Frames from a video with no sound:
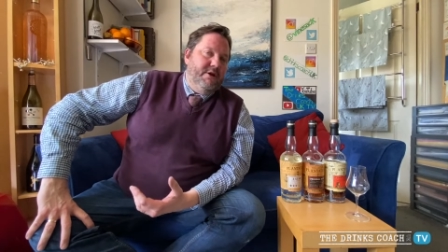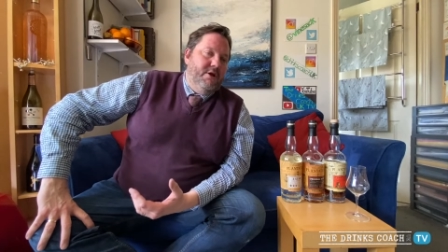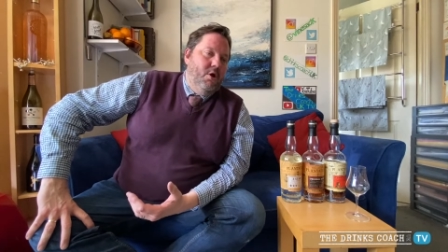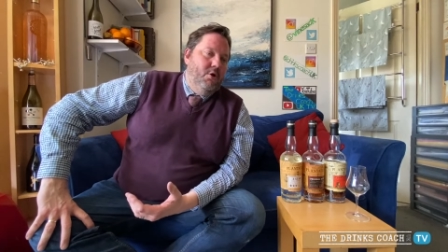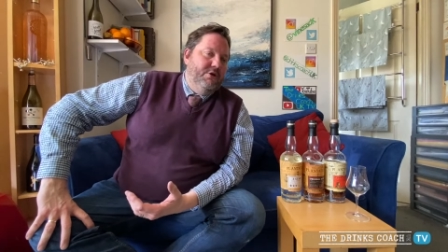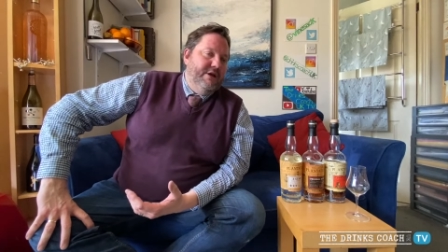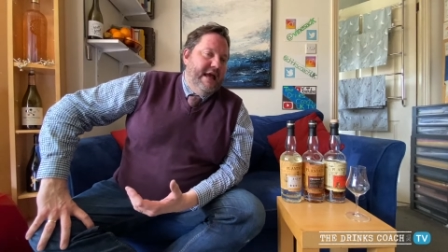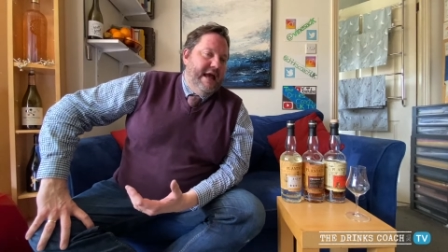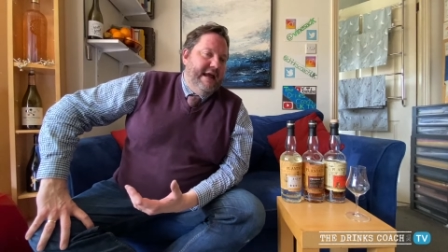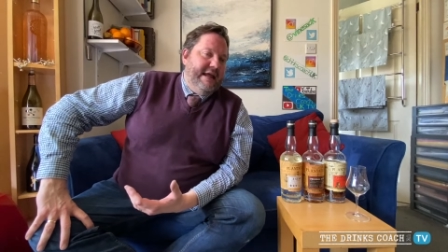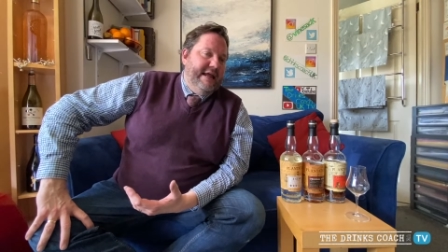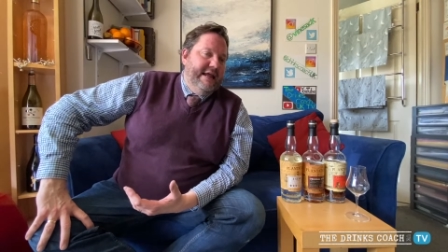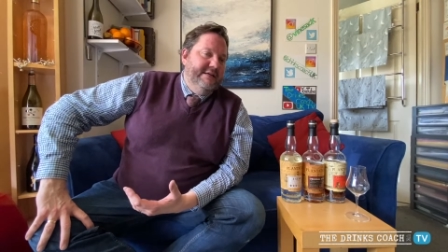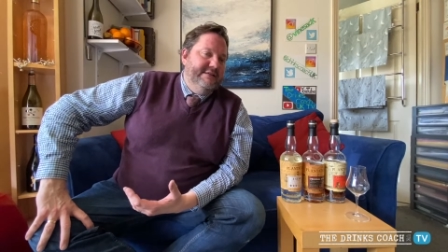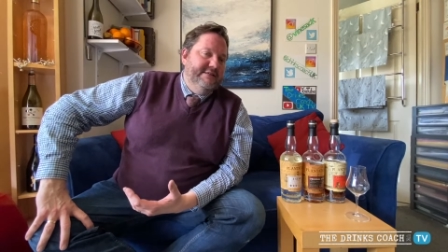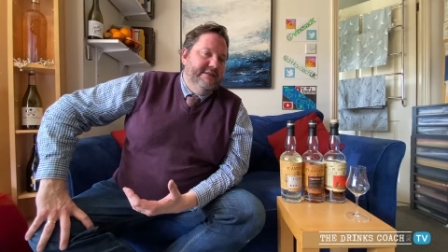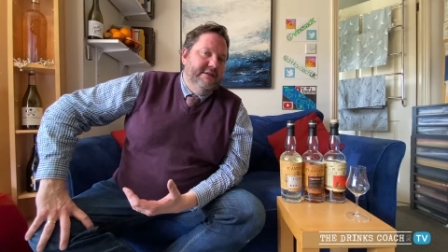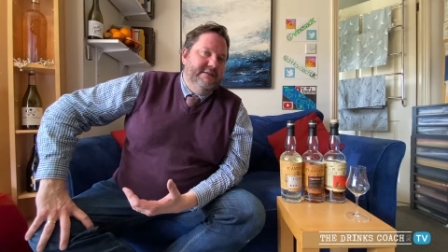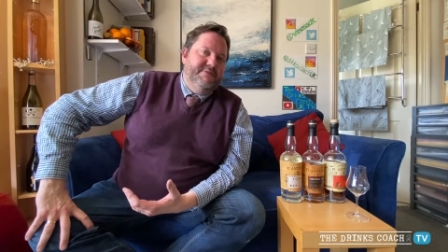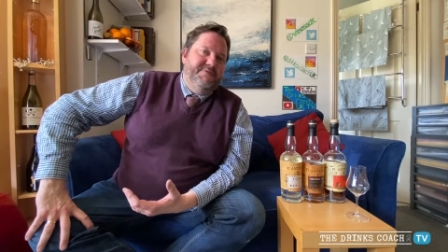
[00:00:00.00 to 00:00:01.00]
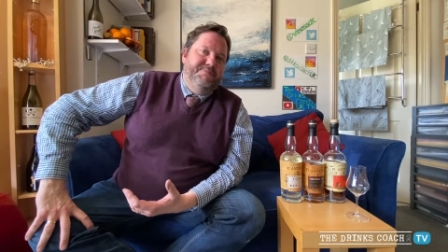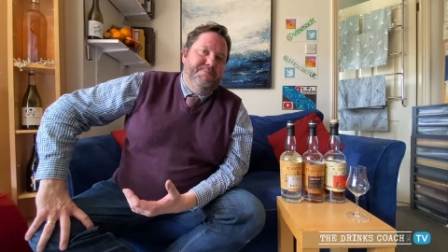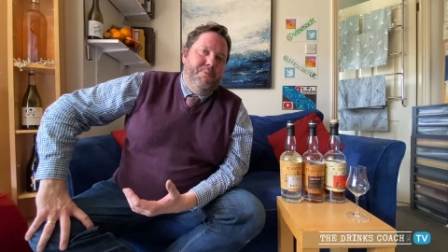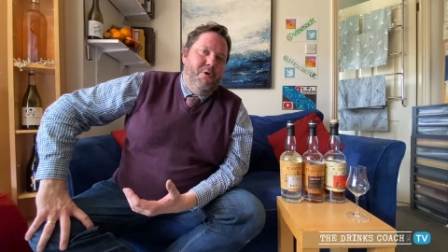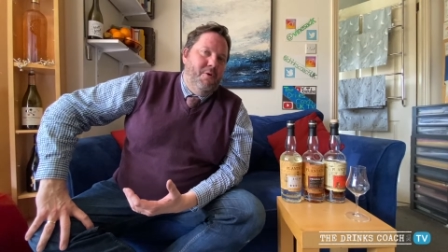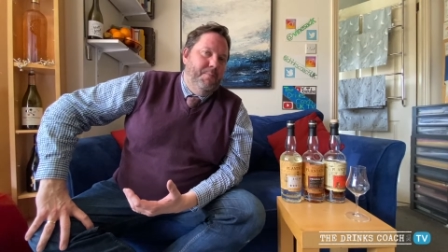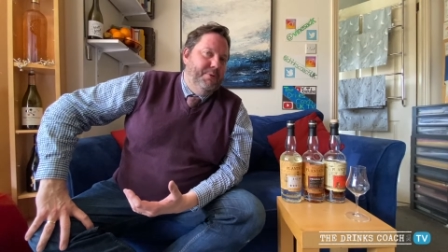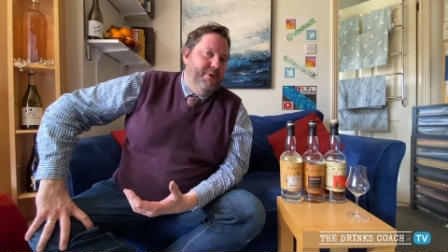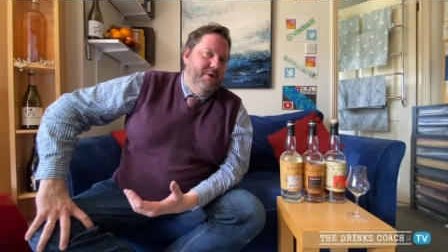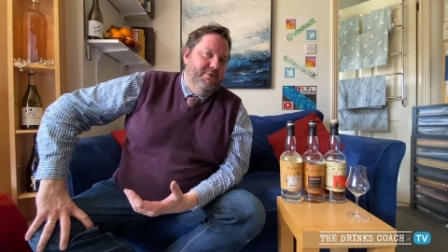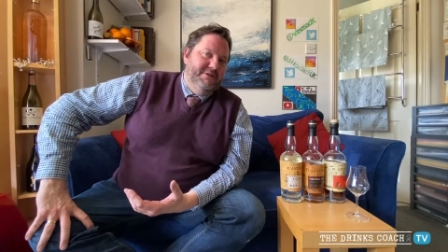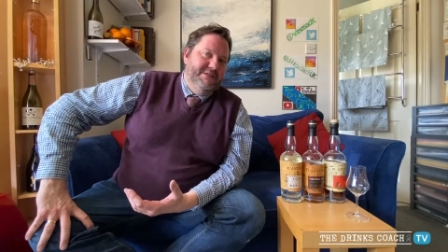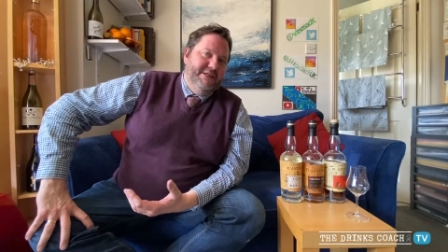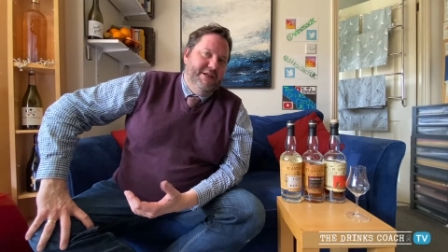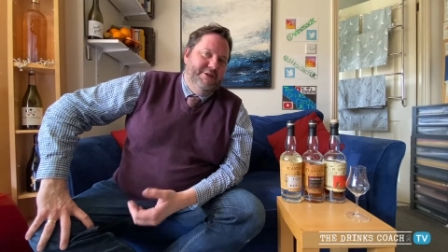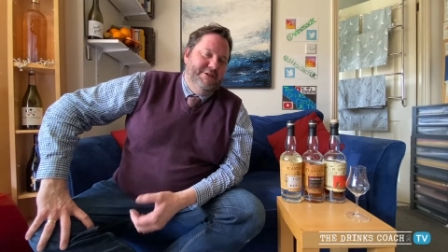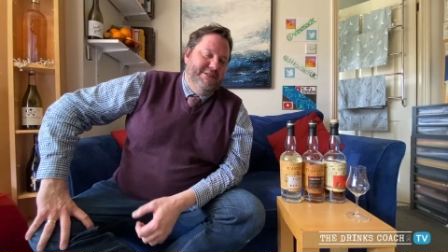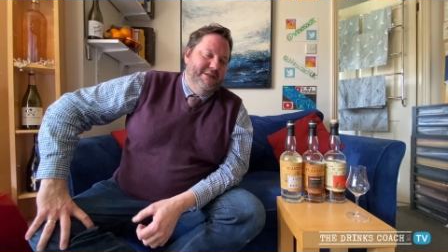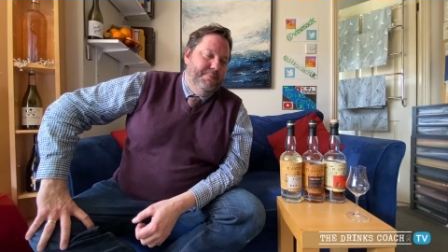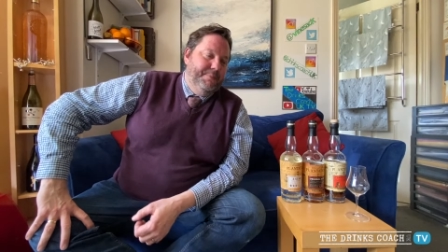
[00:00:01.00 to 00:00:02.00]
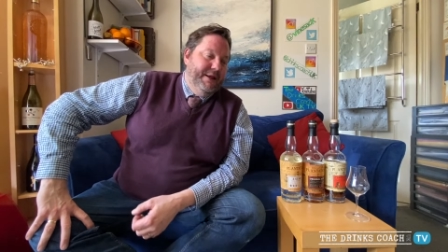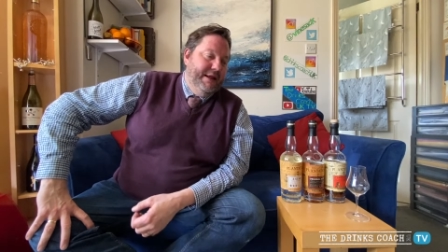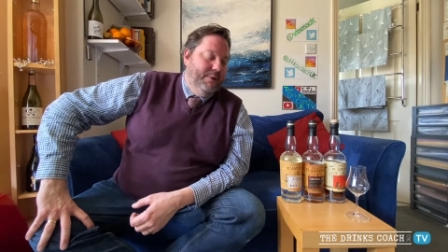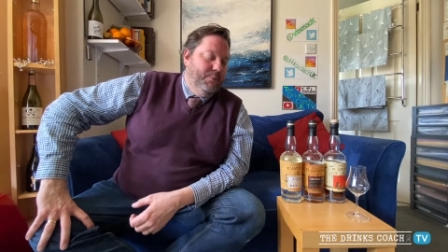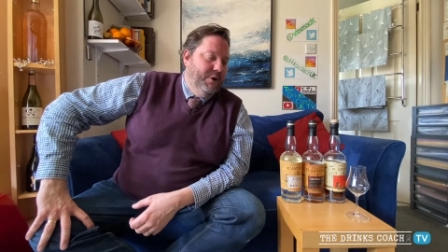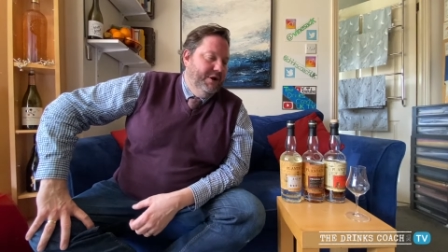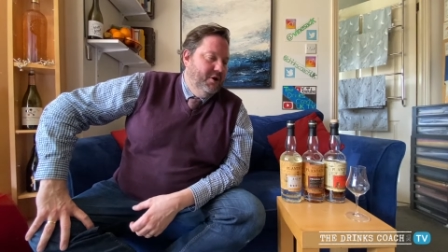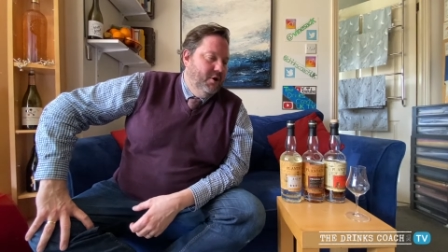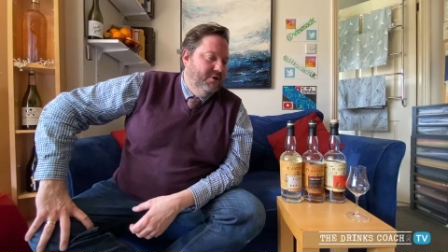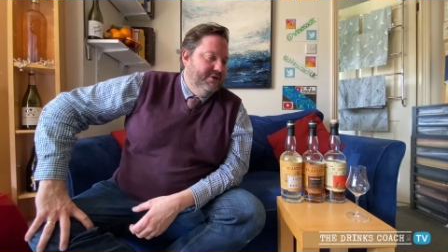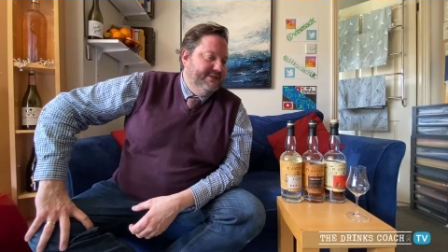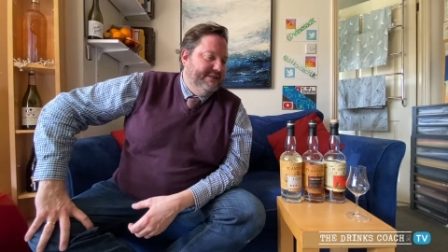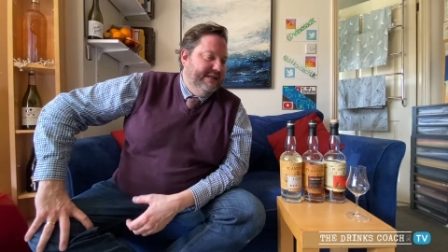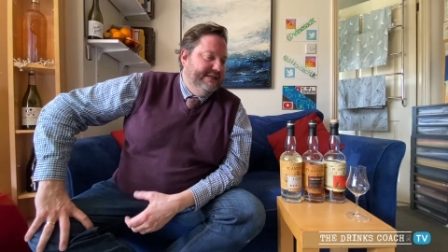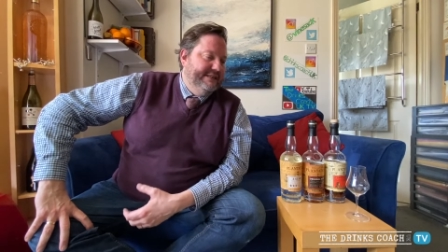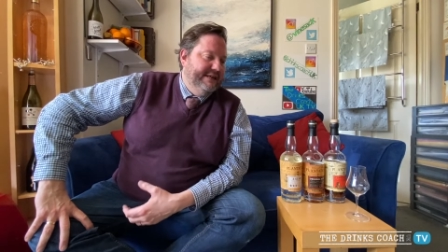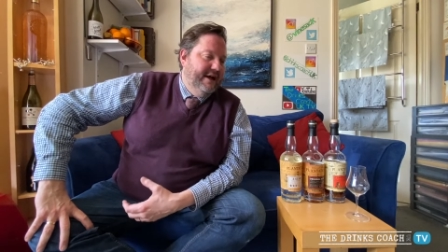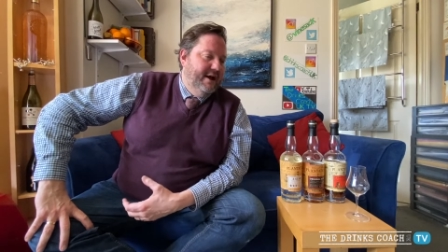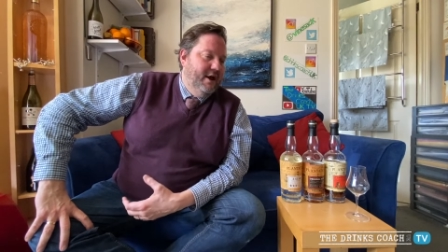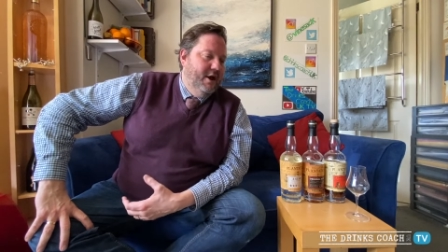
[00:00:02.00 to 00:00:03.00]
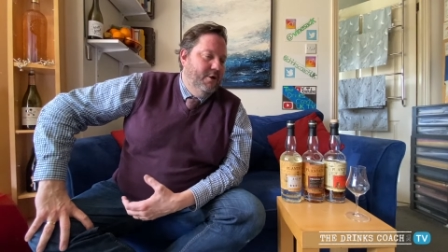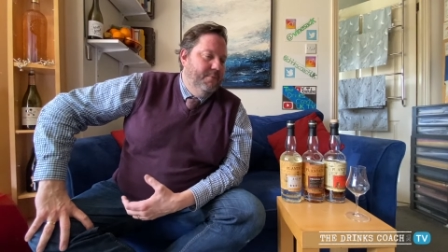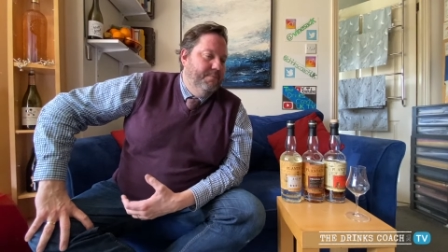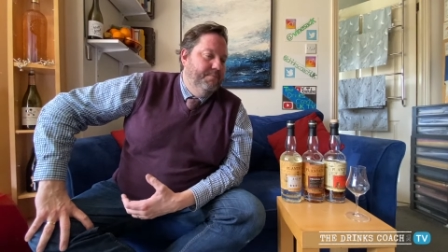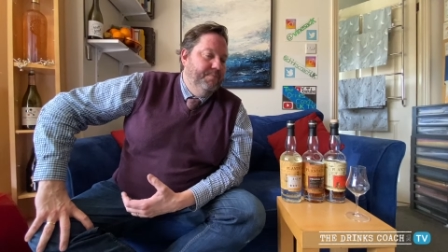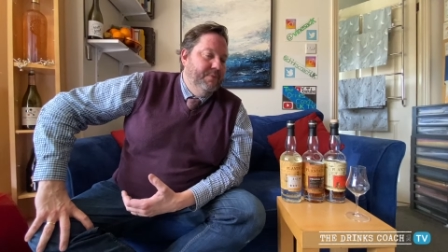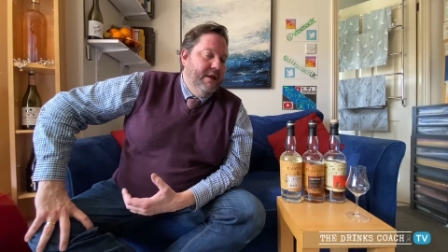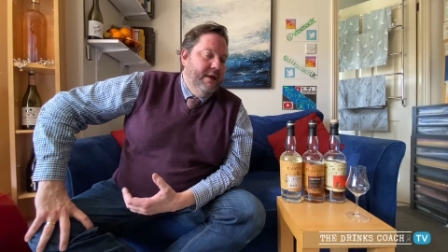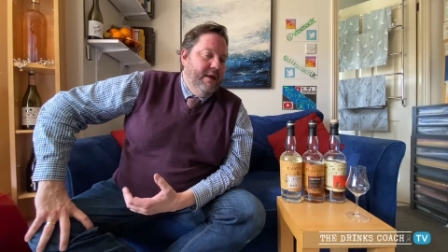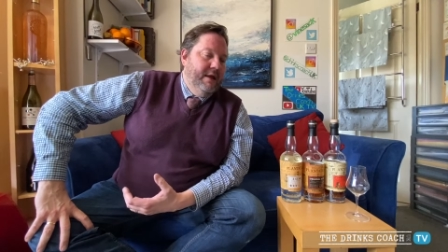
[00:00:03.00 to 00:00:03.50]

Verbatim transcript: cognac isn't as popular as it used to be. We're not sitting at home